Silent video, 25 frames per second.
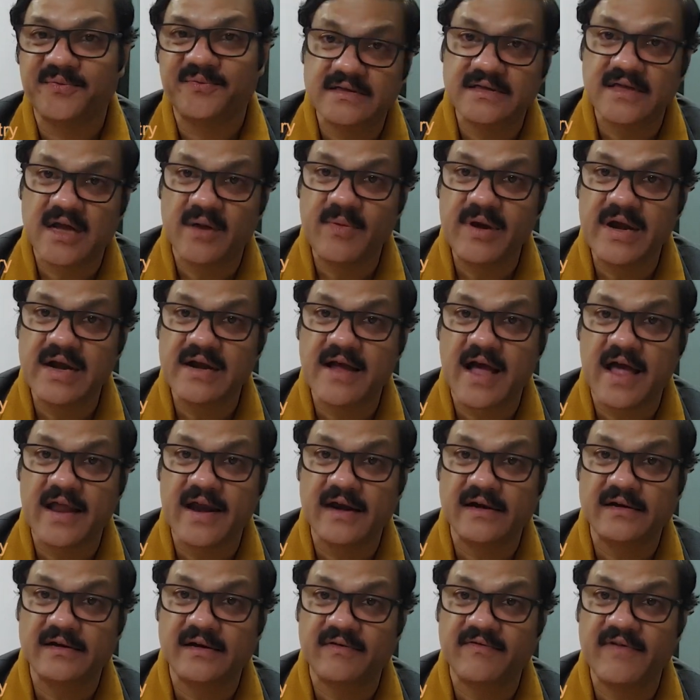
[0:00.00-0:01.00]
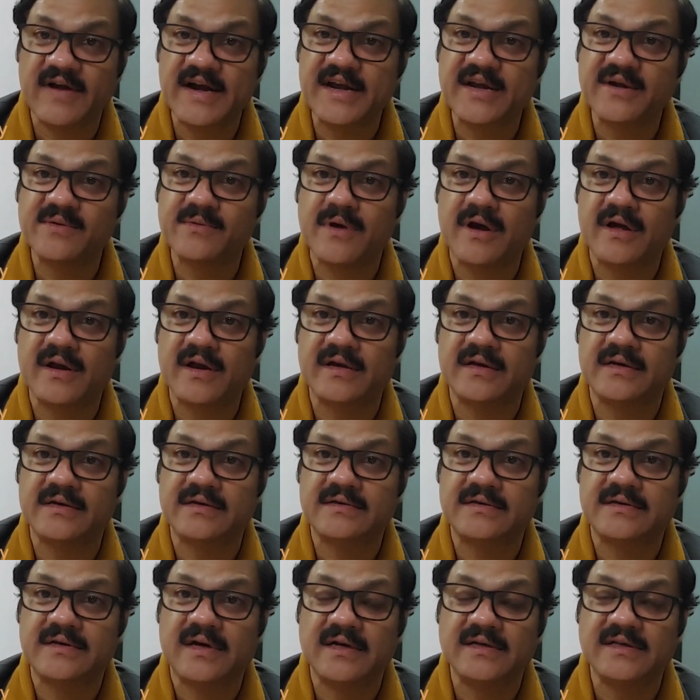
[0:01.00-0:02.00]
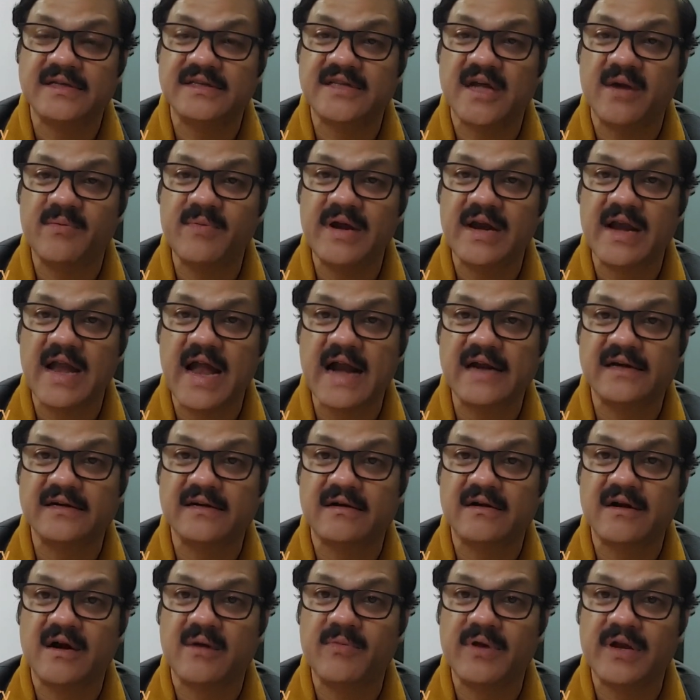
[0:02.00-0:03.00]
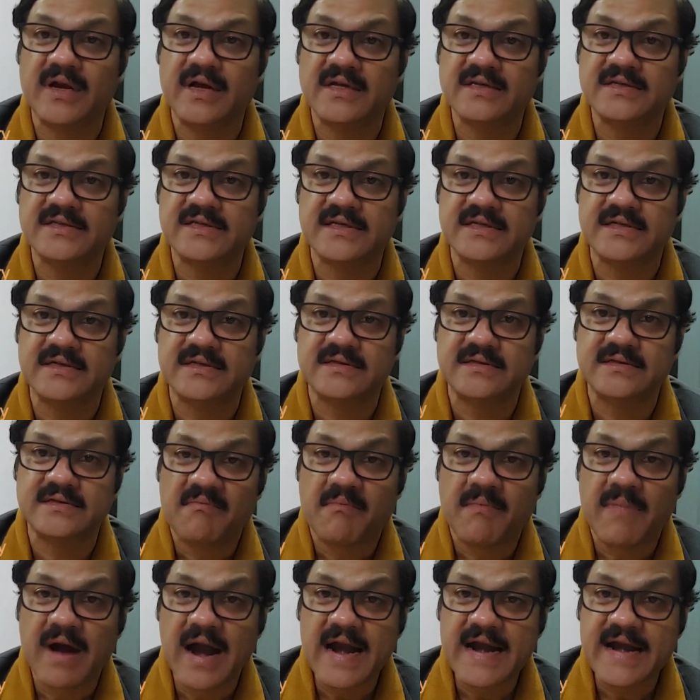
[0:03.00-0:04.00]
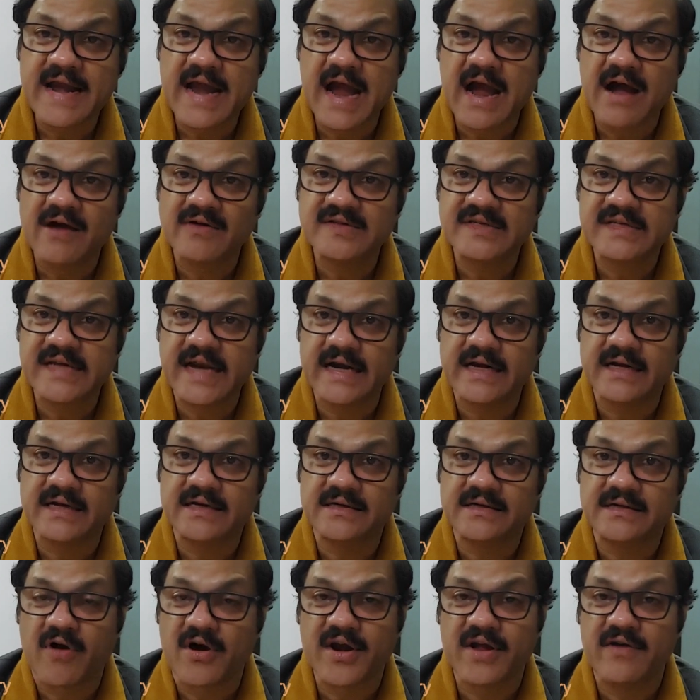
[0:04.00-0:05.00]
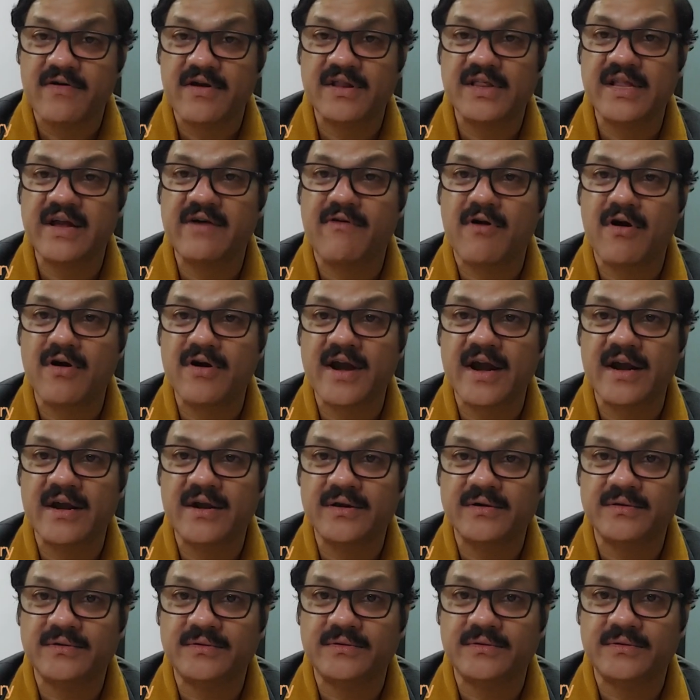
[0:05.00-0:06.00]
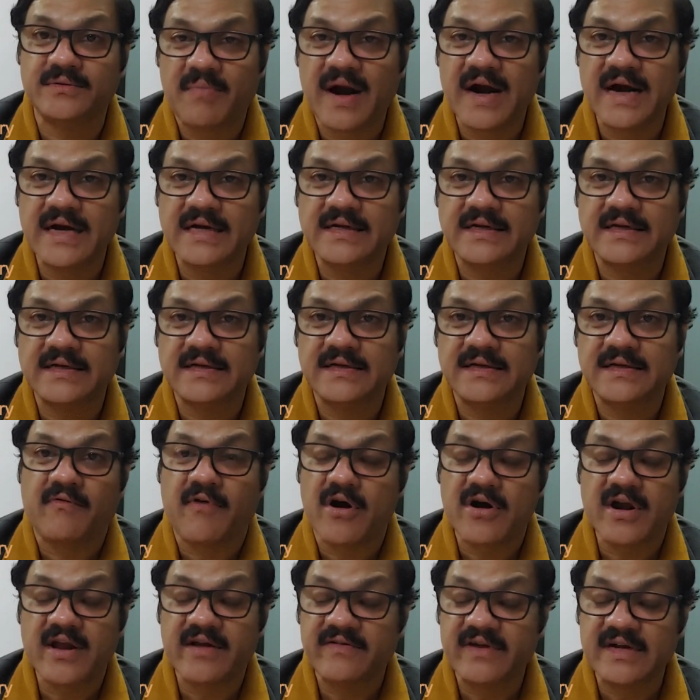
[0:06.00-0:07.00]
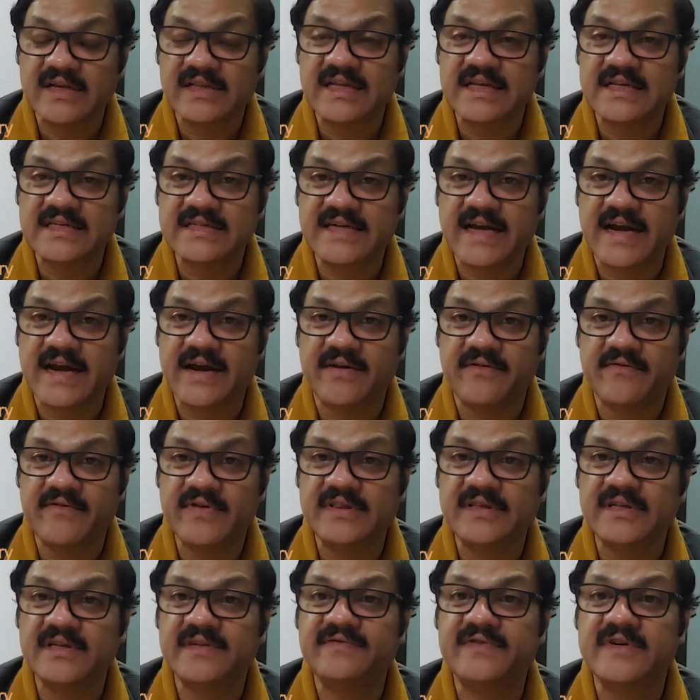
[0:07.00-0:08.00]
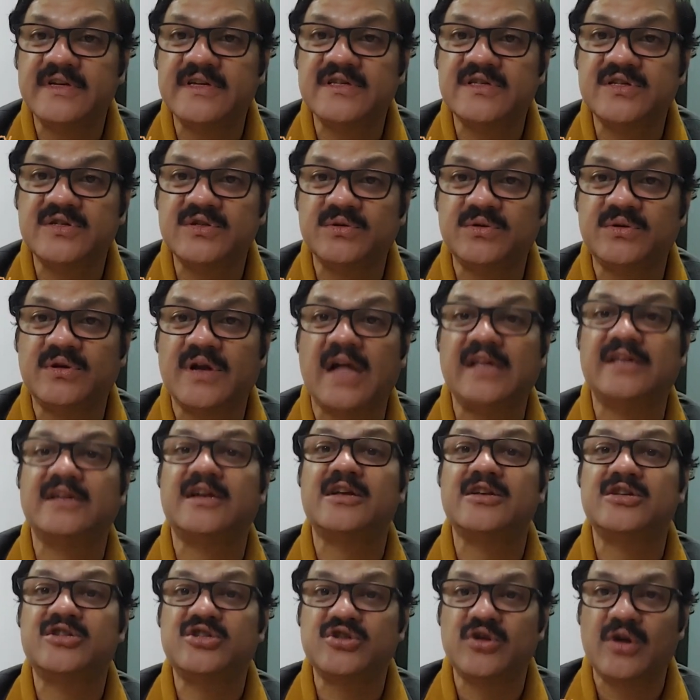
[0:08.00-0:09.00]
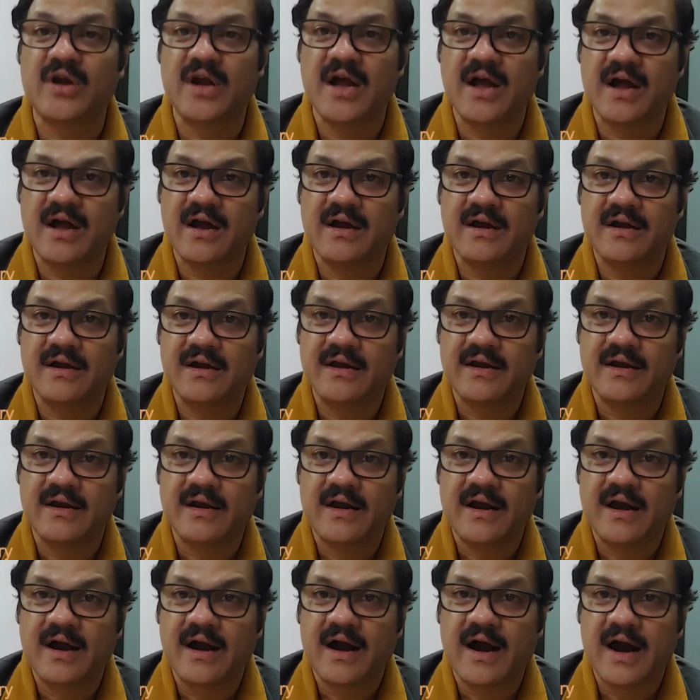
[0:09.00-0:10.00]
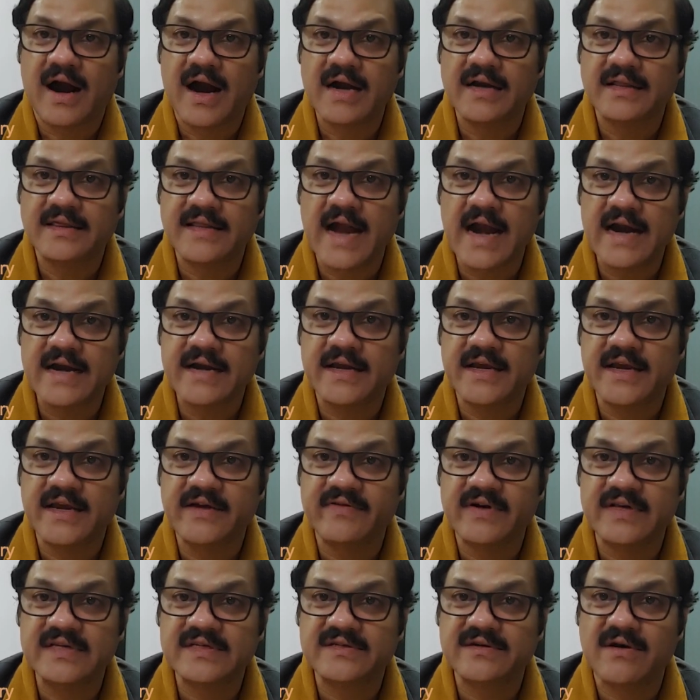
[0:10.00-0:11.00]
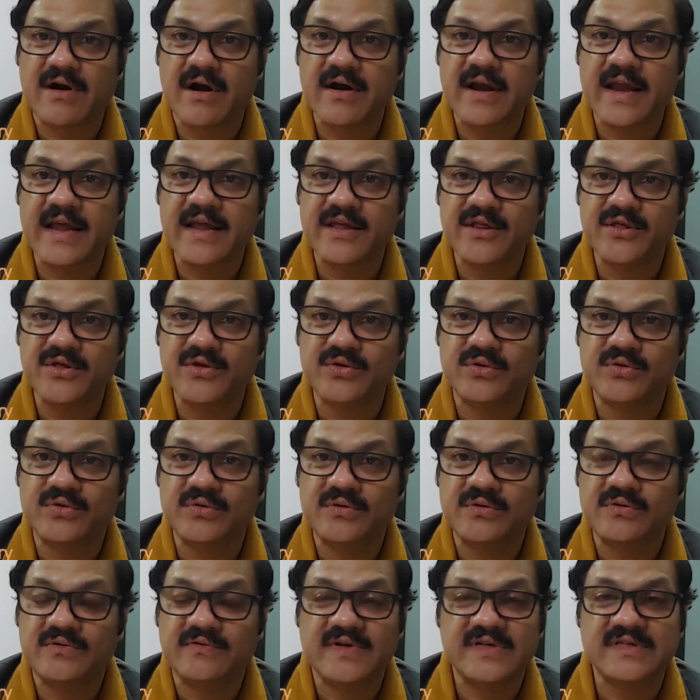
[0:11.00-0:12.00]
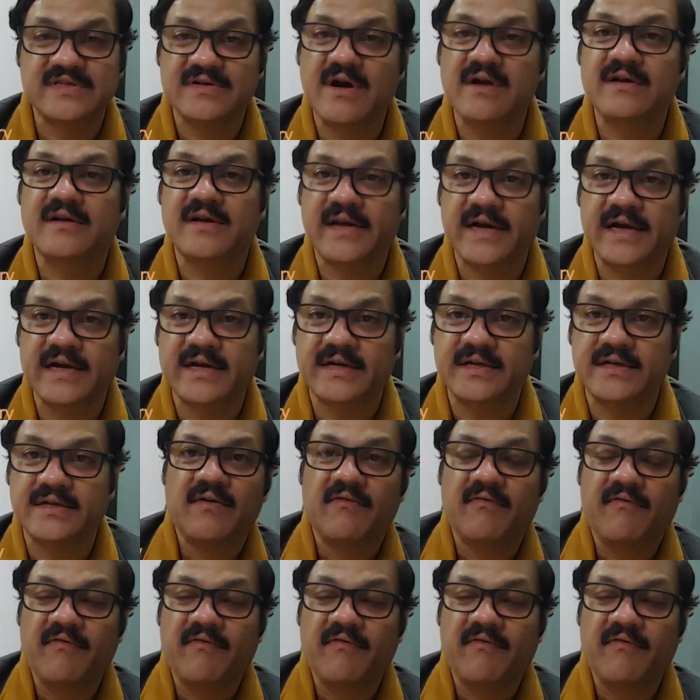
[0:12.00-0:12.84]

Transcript: The Tamil director Vetrimaran and the Tamil actor Kamal Hassan might have said whatever they wanted to, but whatever they said with reference to Rajaraja Chola and that he was not a Hindu was not correct.